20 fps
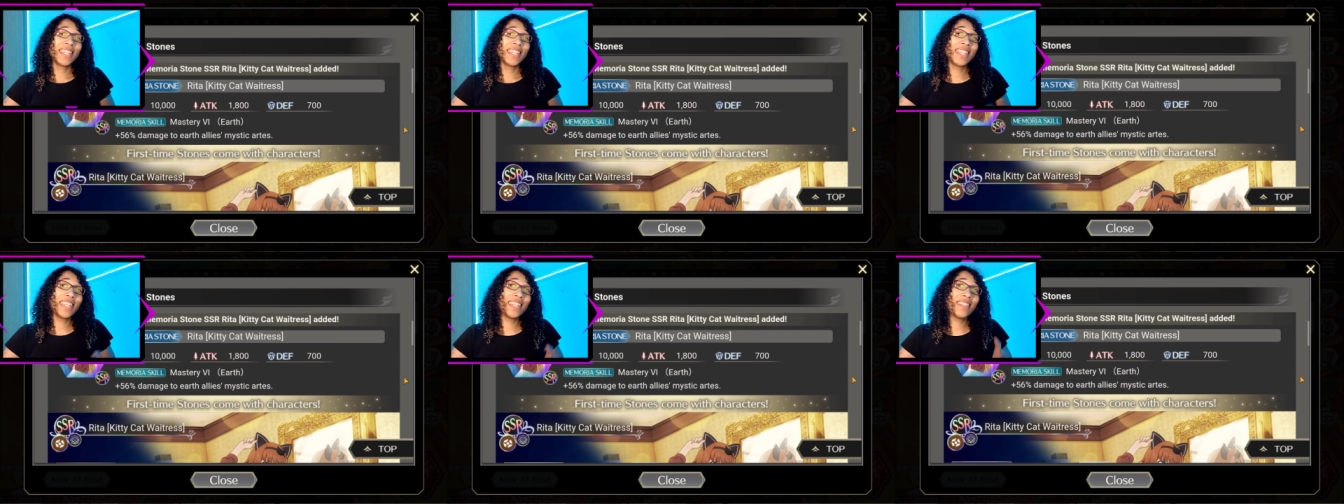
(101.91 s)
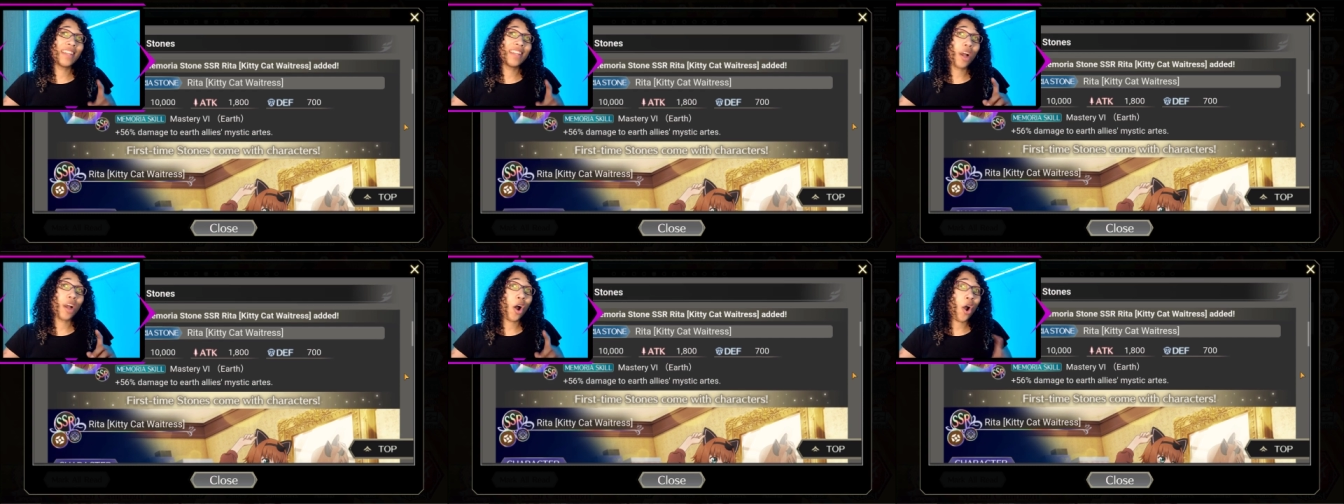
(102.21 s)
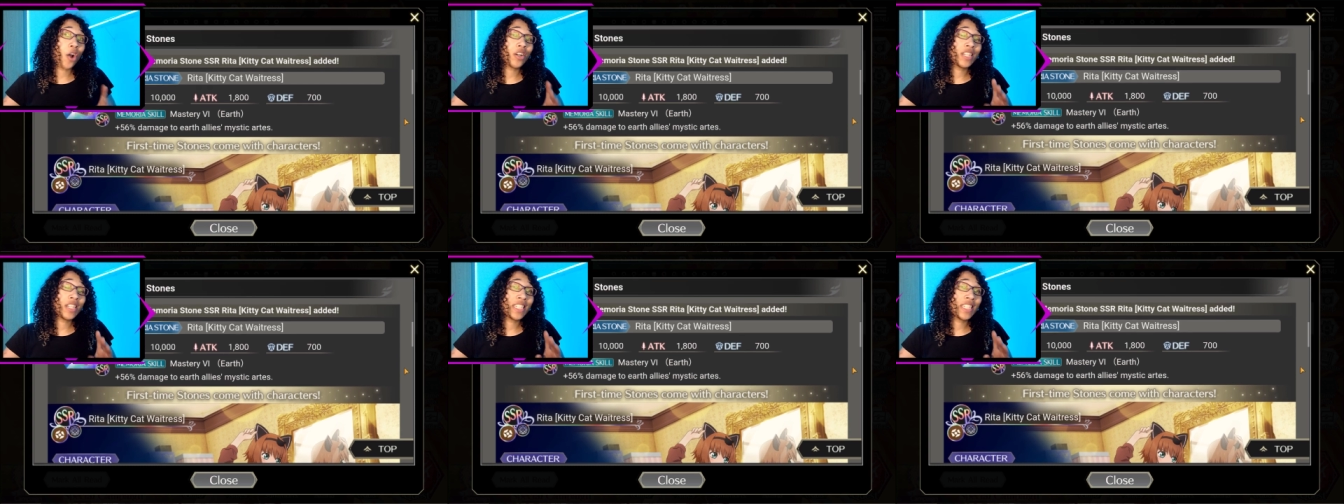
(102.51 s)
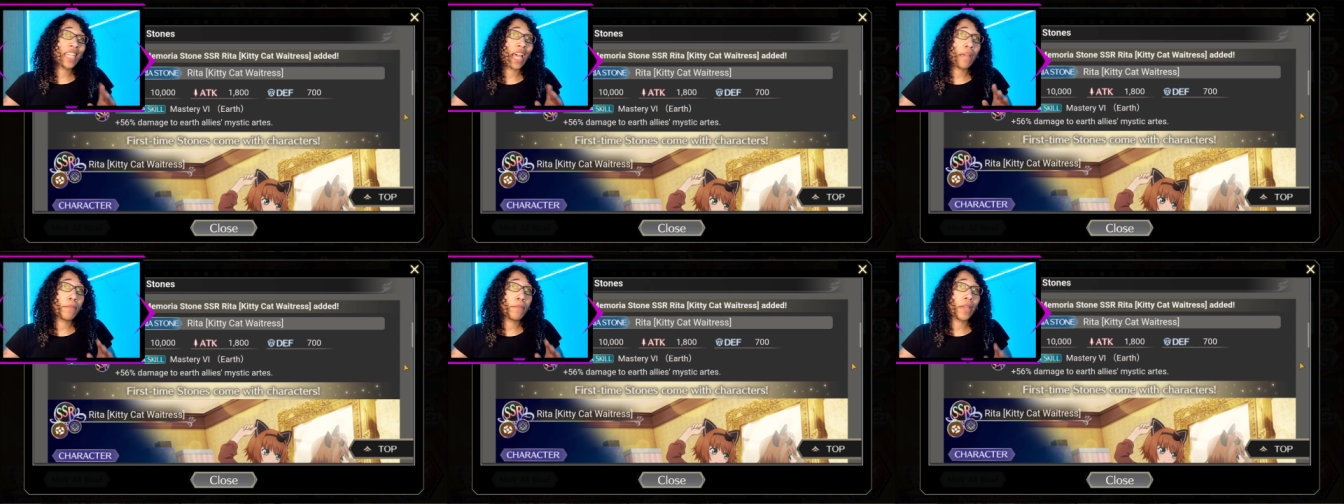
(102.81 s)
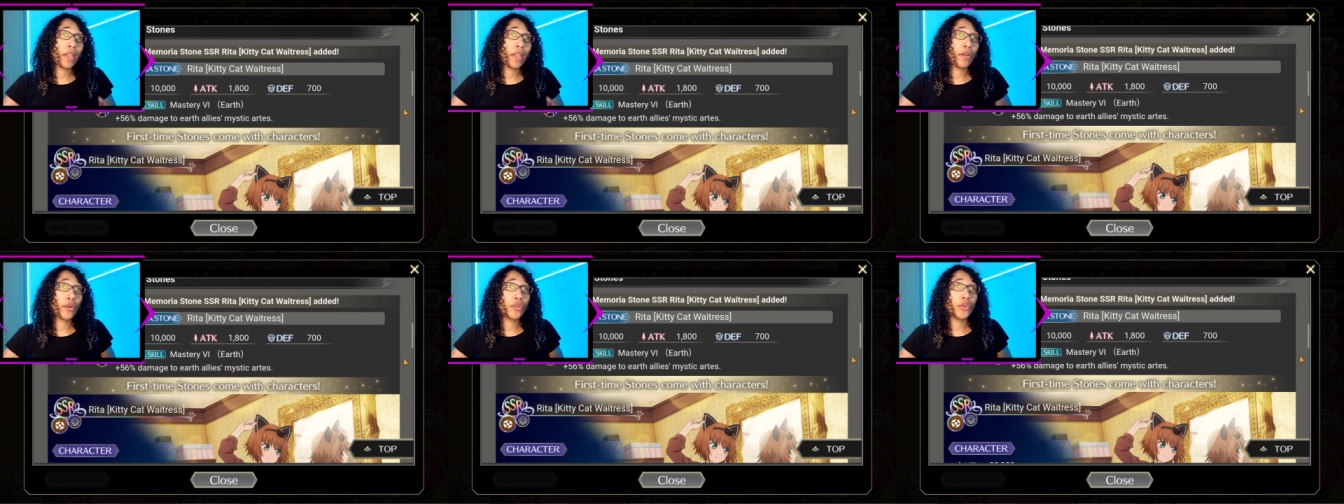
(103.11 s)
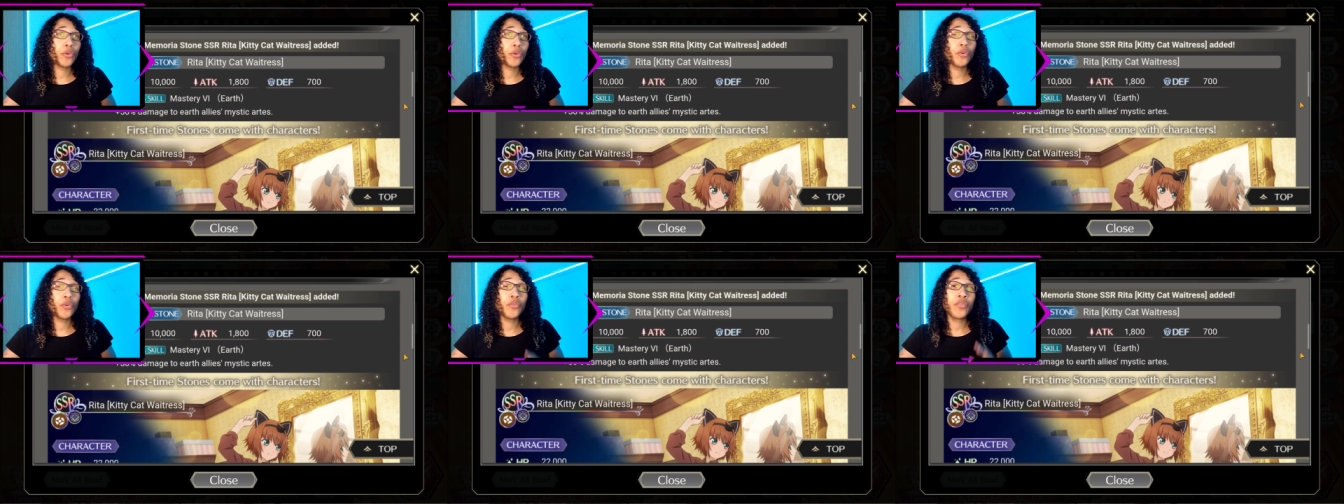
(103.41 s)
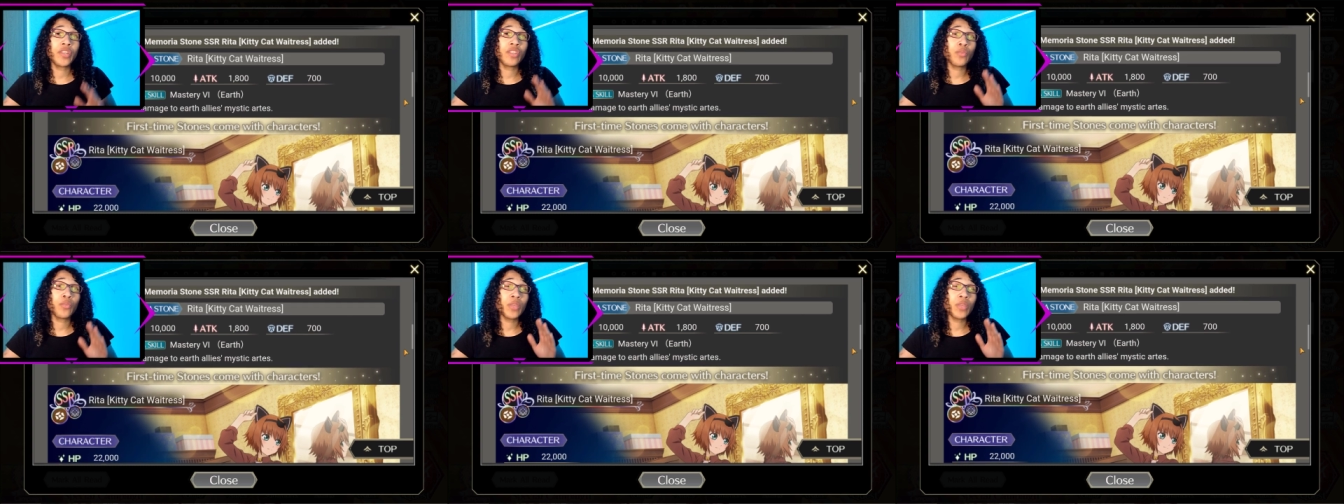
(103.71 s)
She is an arts type character who
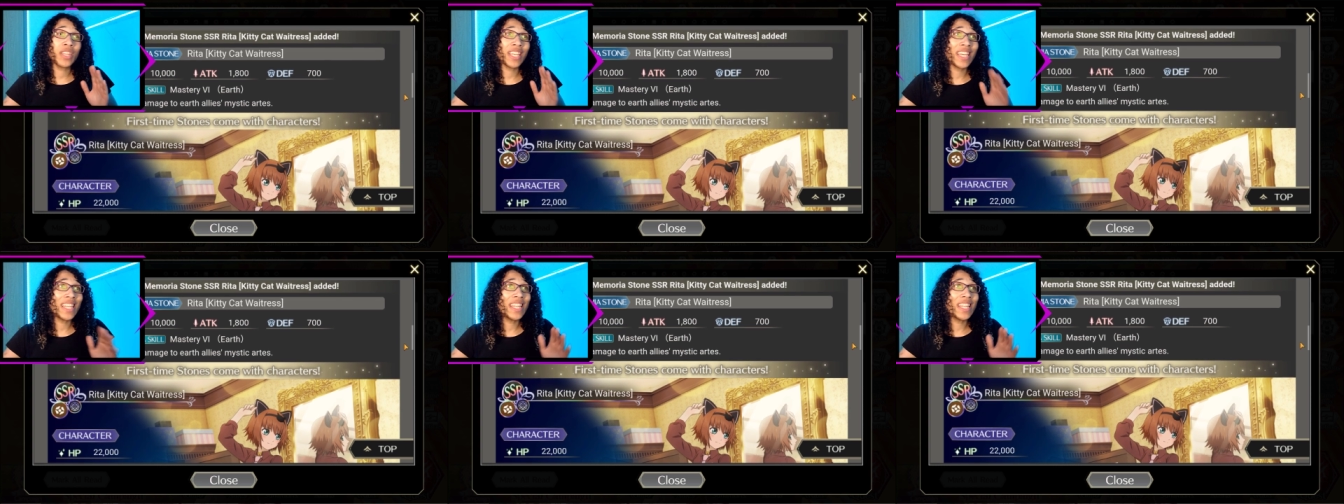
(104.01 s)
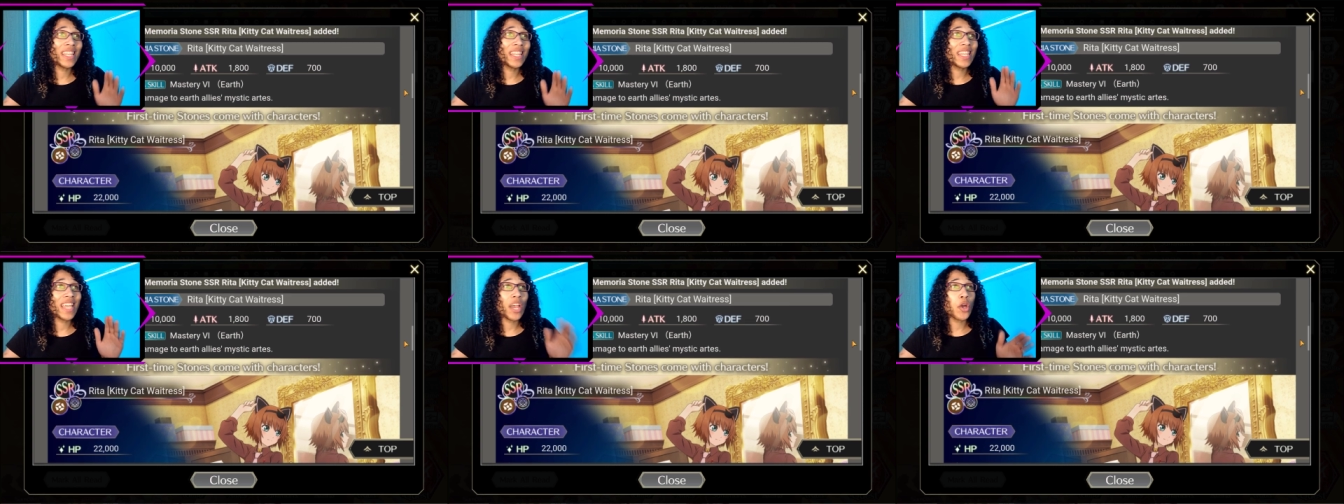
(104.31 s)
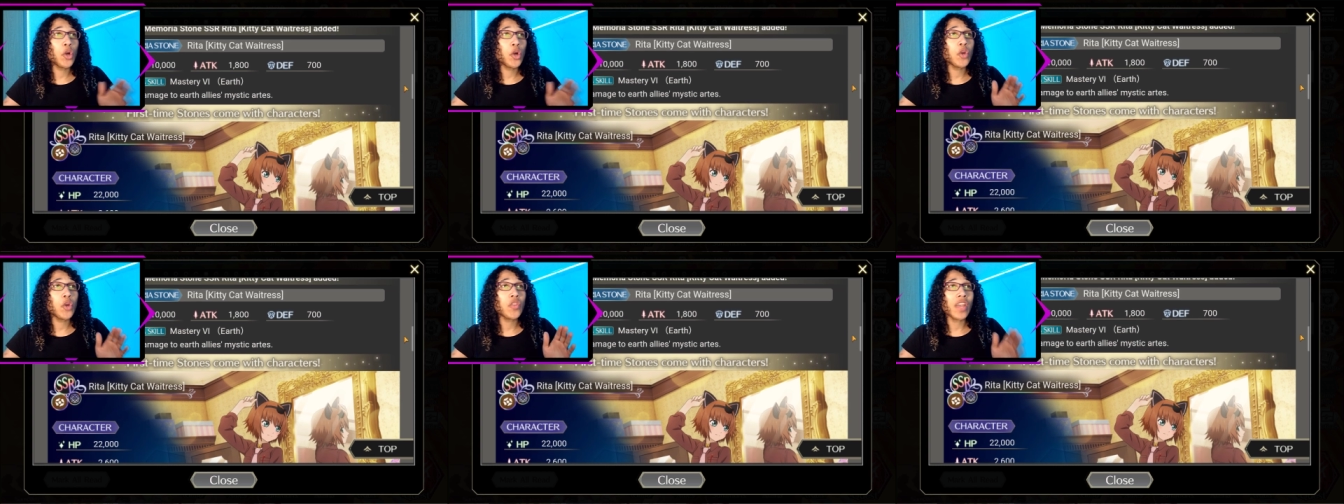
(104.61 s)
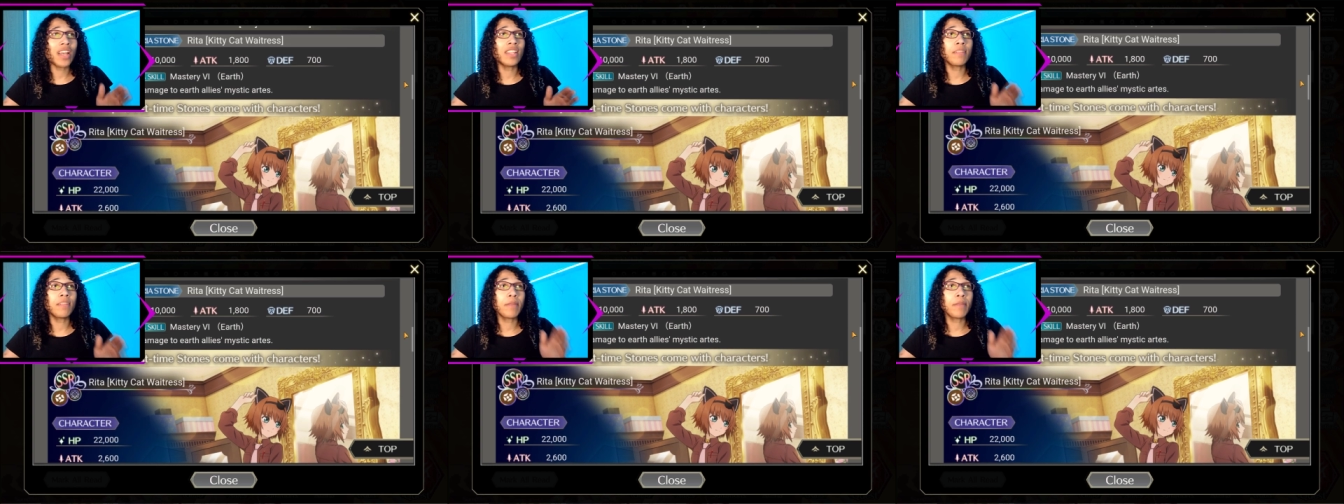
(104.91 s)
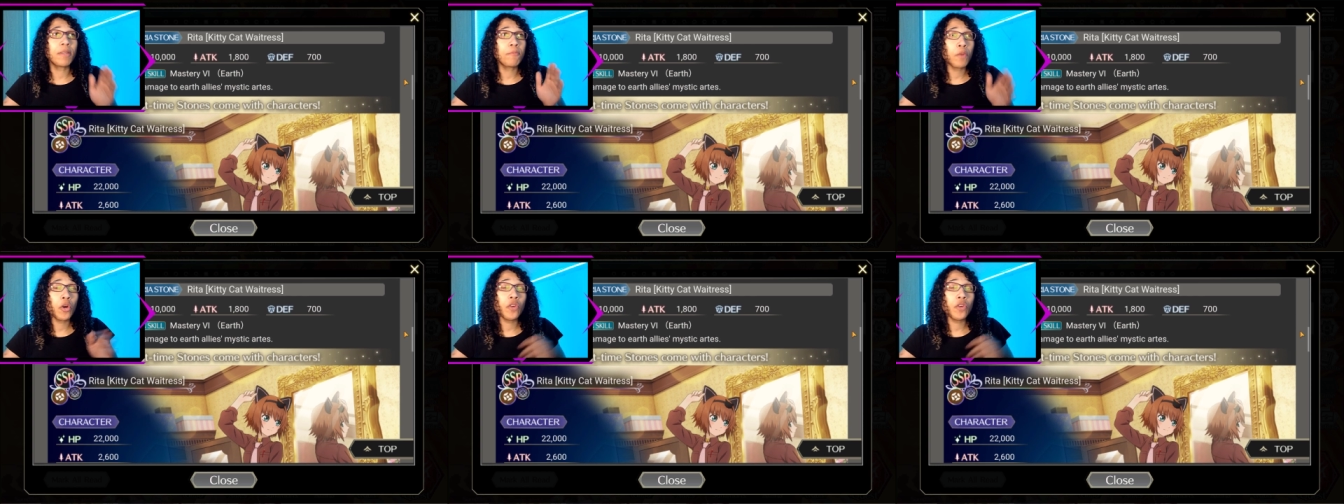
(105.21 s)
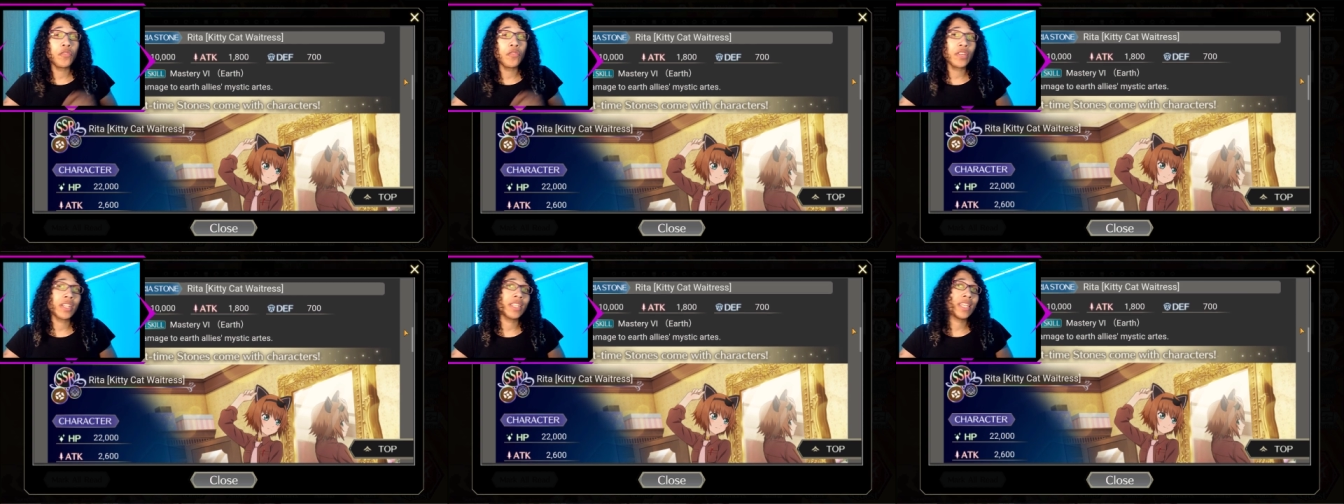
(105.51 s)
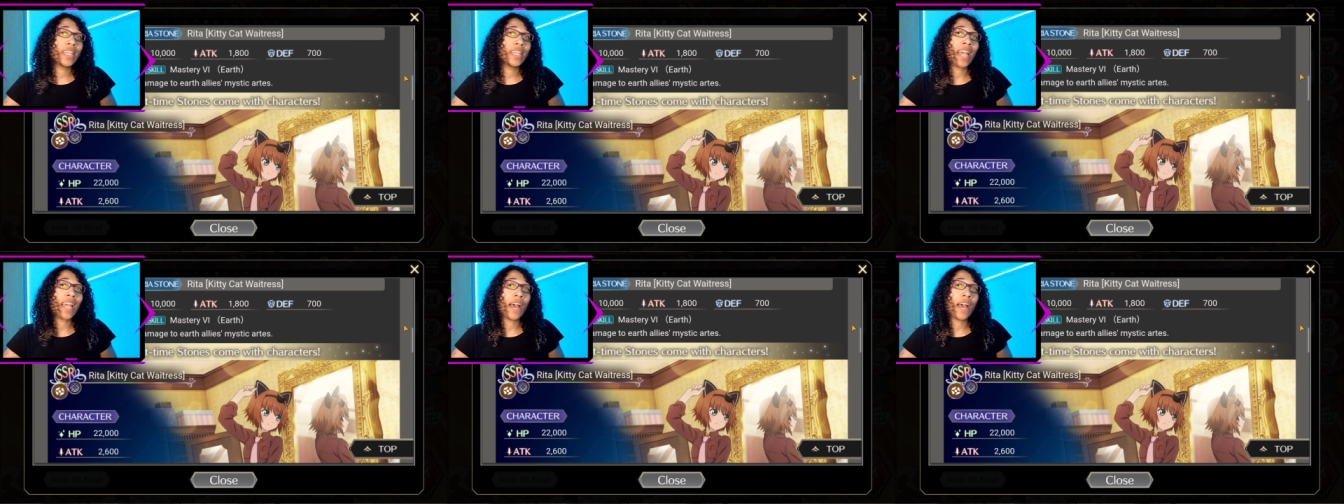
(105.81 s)
fits within the earth element perfectly,